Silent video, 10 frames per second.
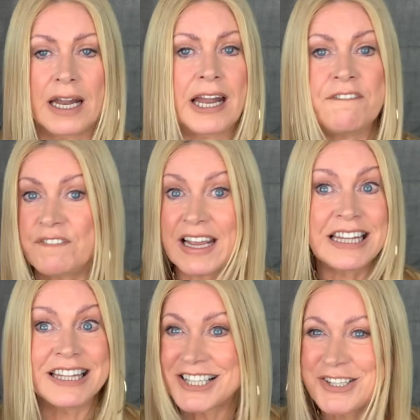and I
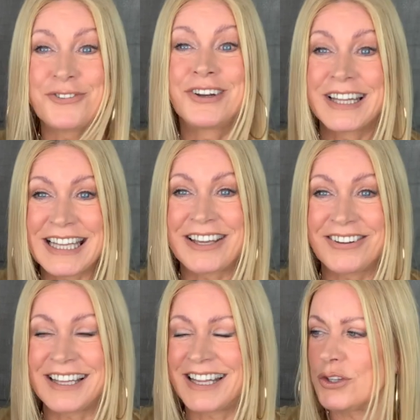find this really
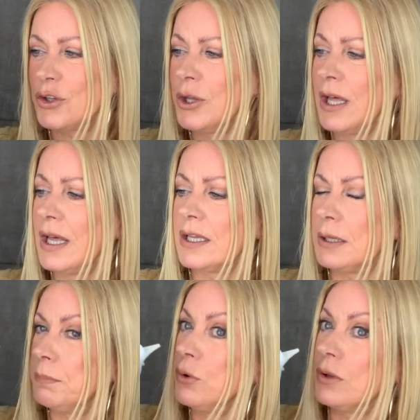good. I do.
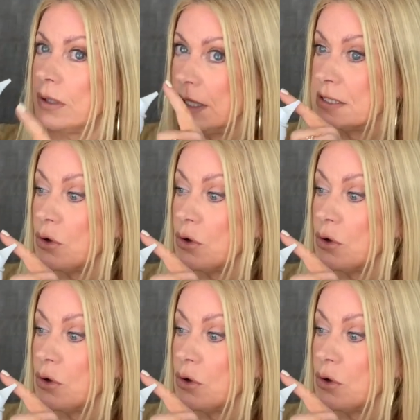You put this